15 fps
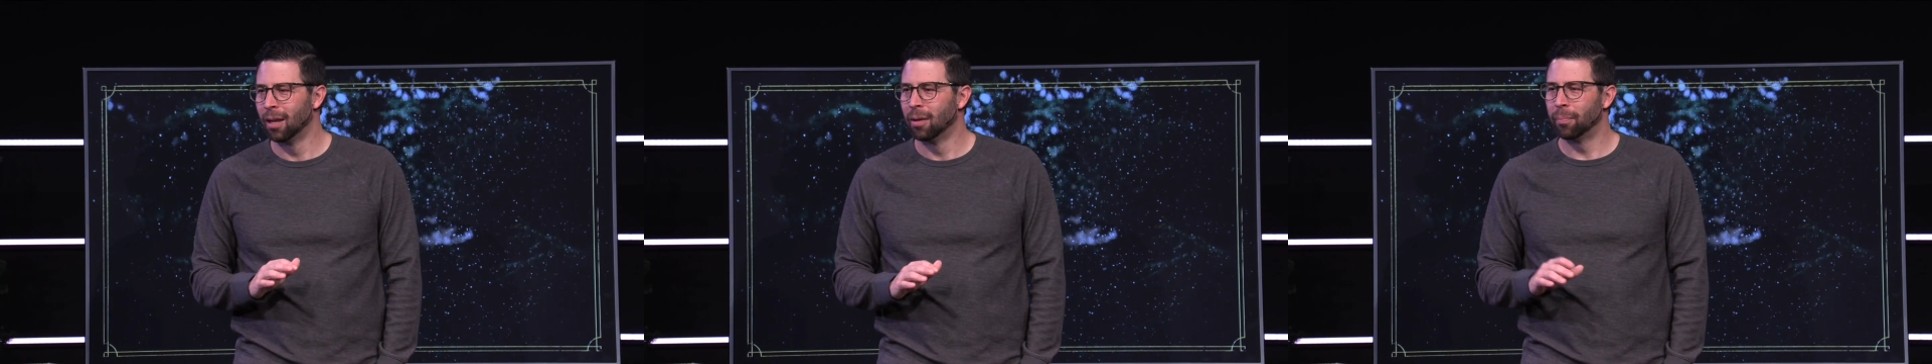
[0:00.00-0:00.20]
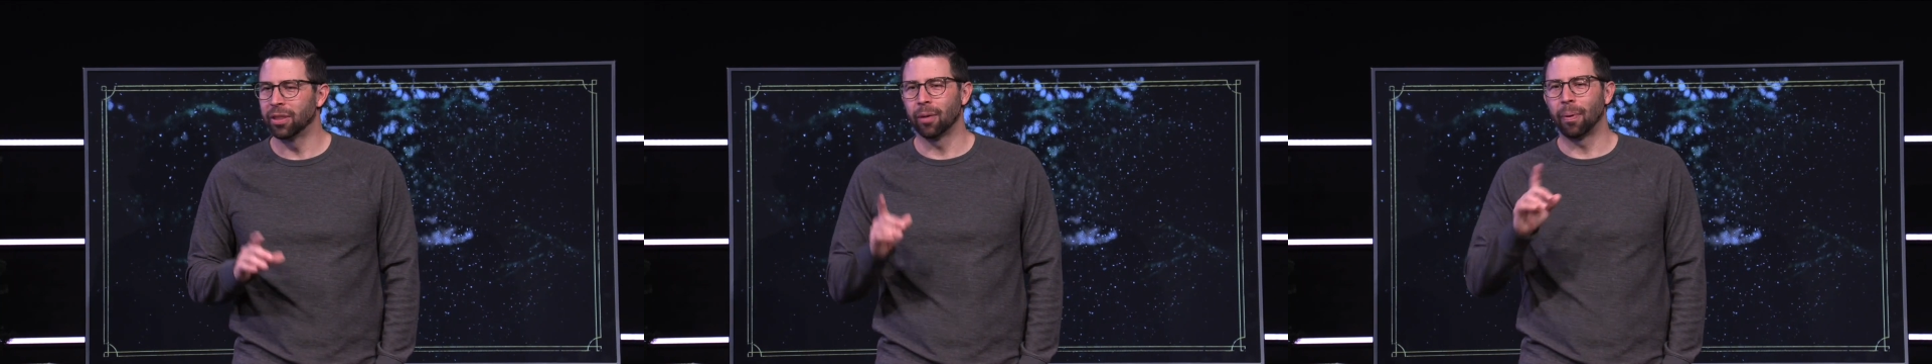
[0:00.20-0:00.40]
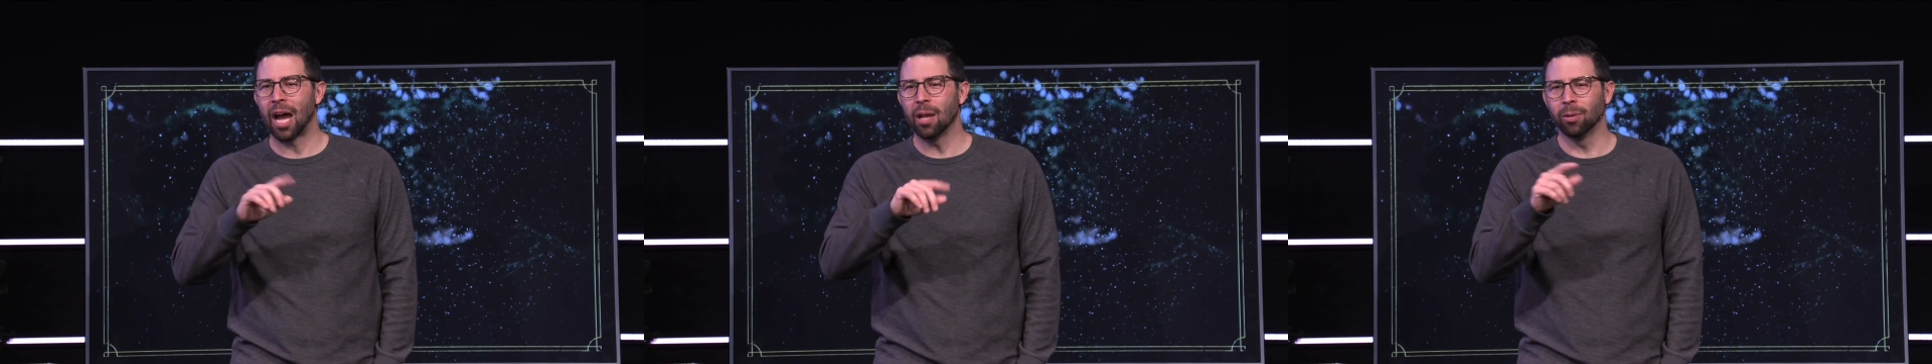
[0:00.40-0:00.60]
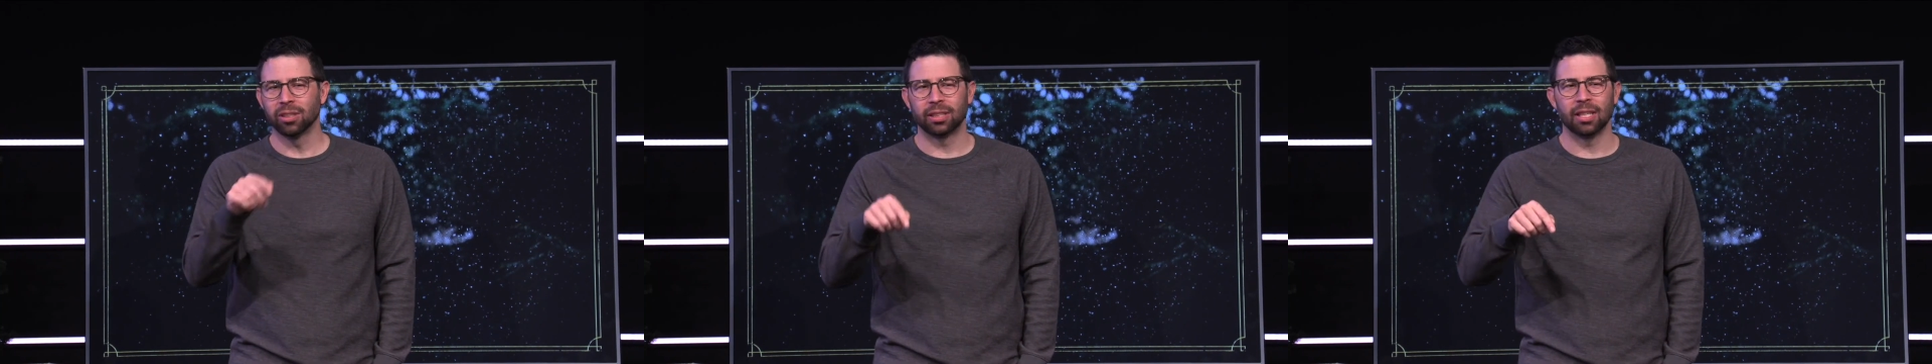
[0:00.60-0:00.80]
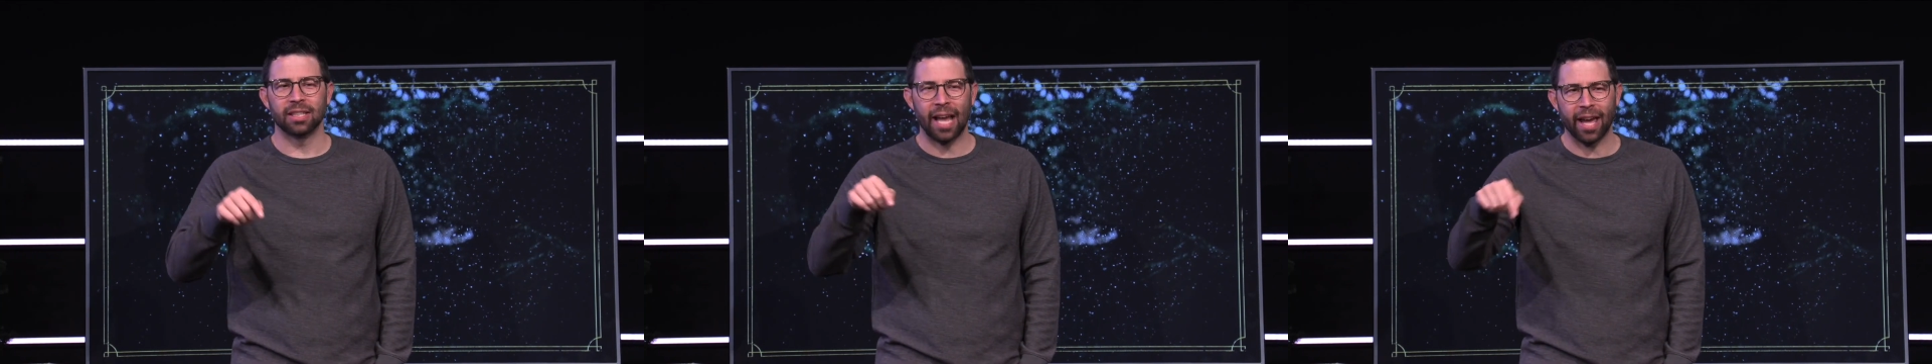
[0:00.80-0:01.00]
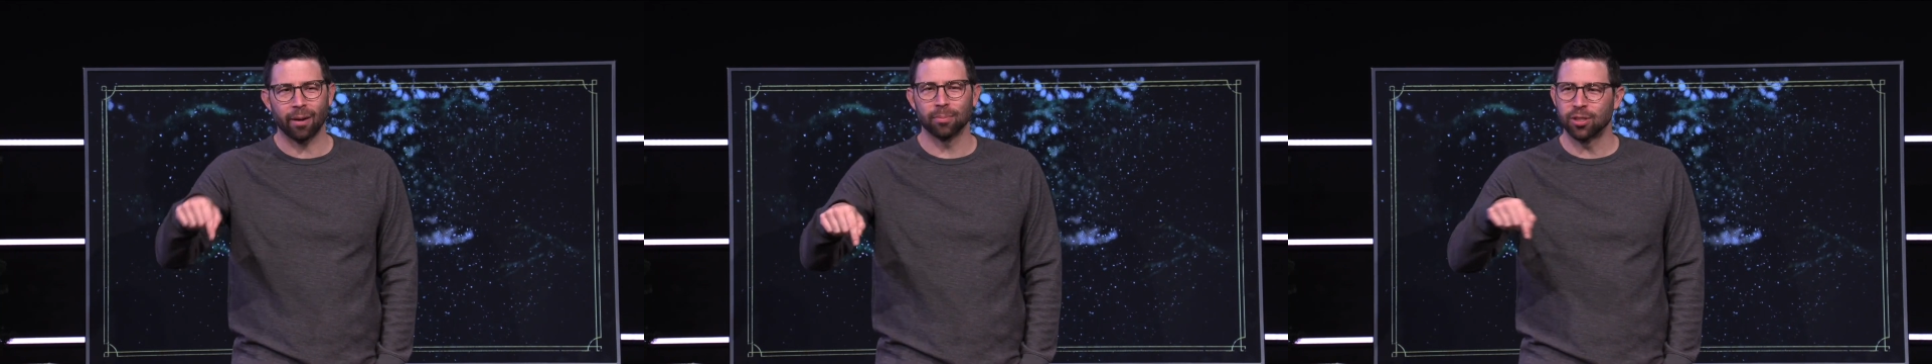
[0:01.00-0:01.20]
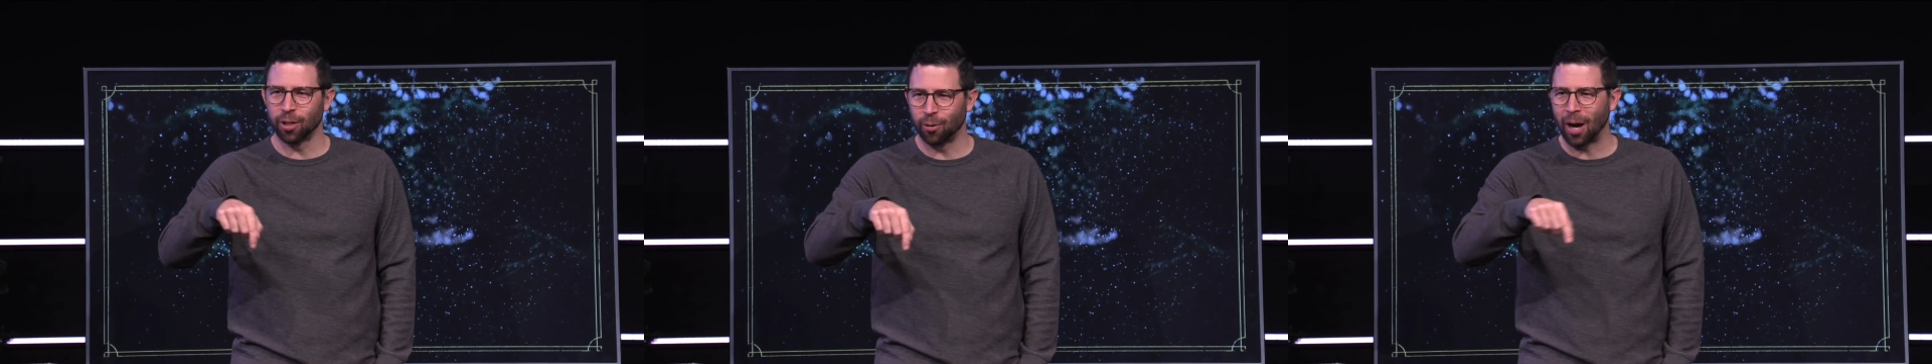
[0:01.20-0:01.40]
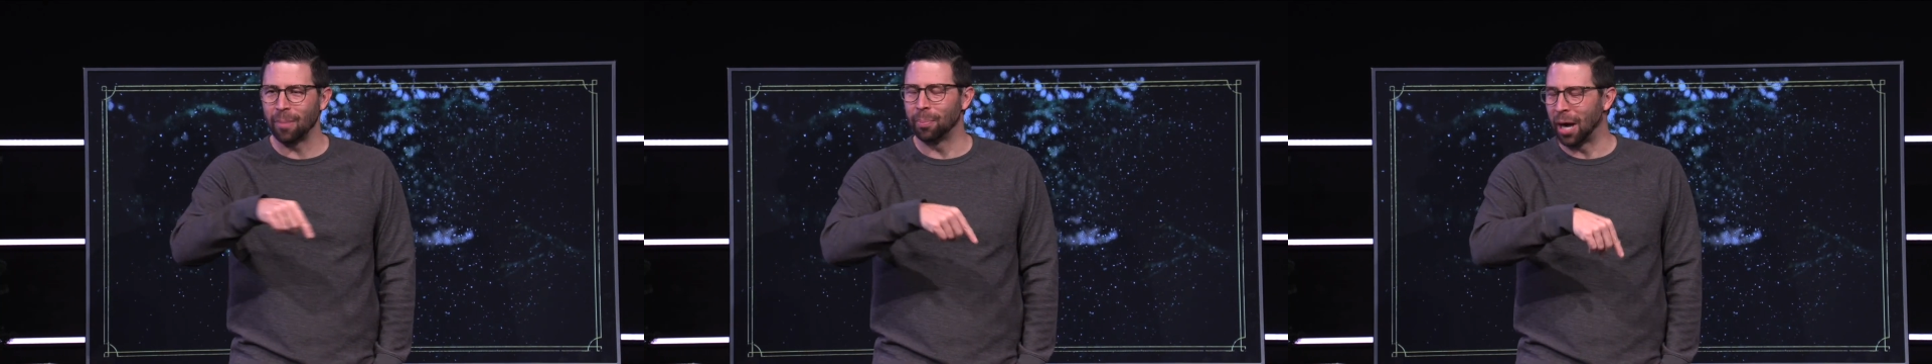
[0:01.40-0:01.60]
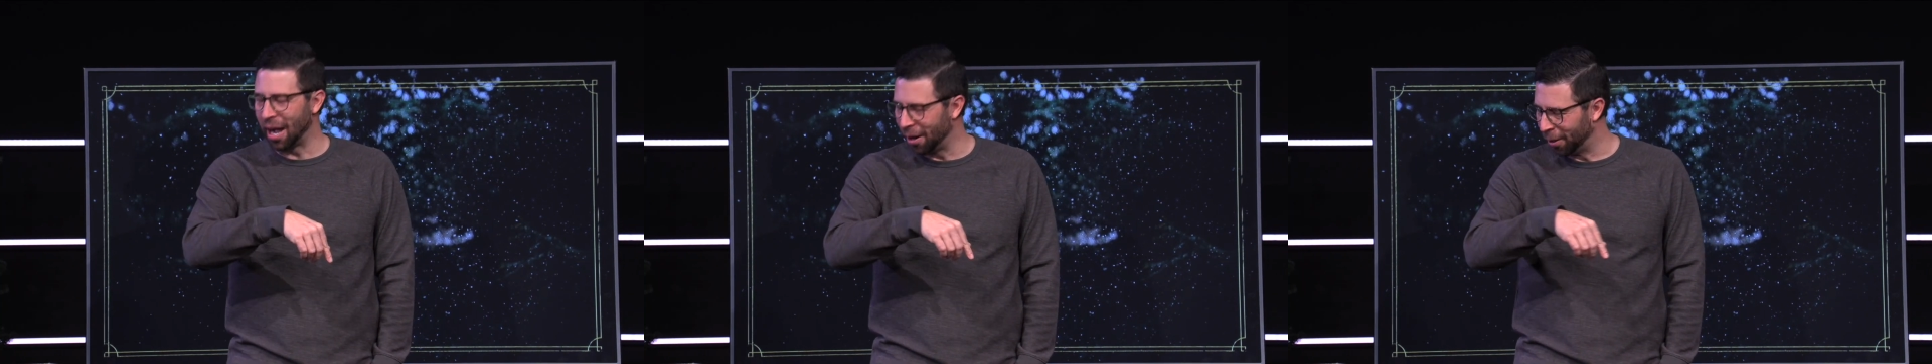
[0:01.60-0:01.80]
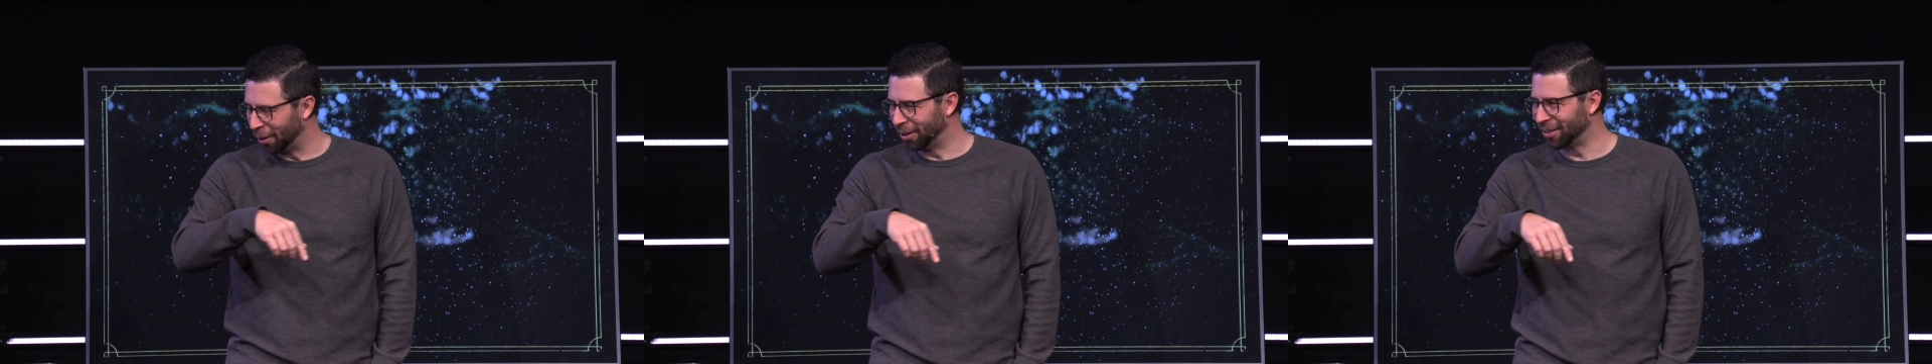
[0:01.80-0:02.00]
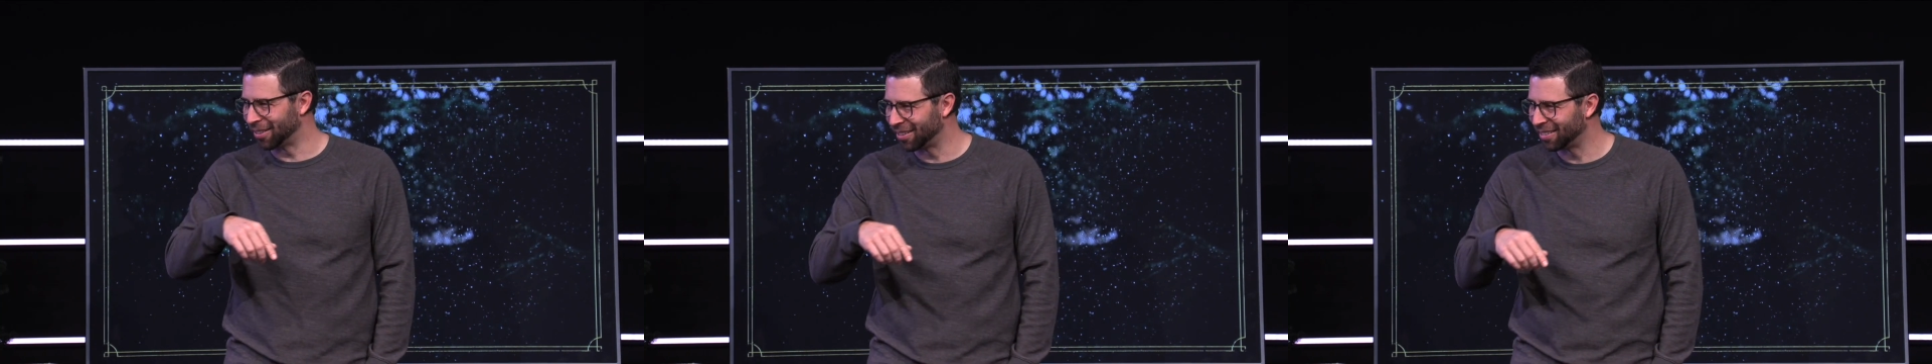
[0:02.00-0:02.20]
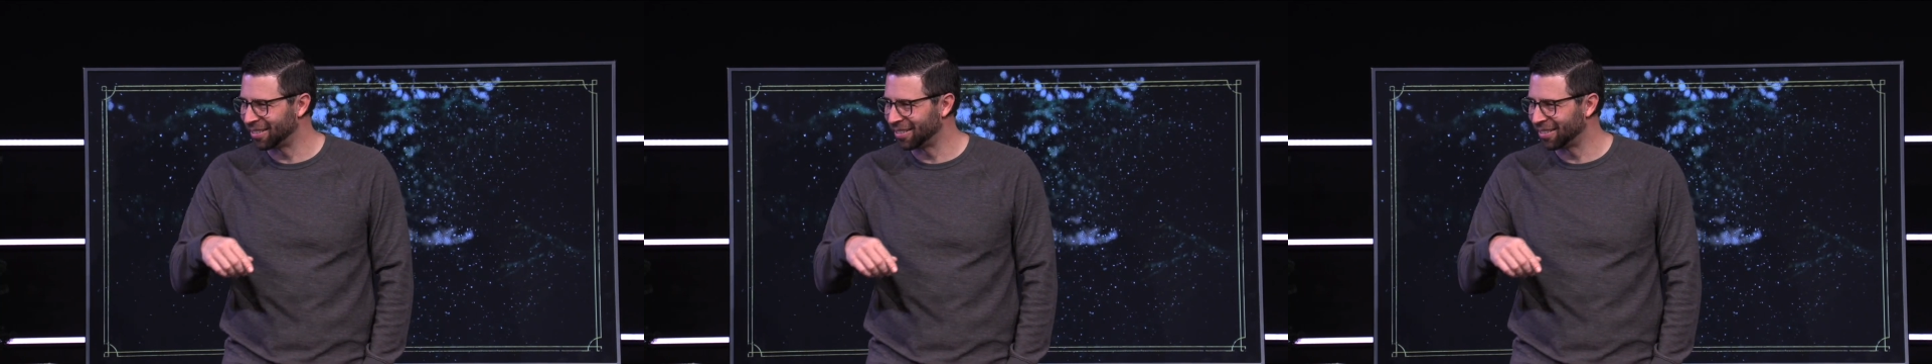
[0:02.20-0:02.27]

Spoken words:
But the Bible says Adam stood right by her.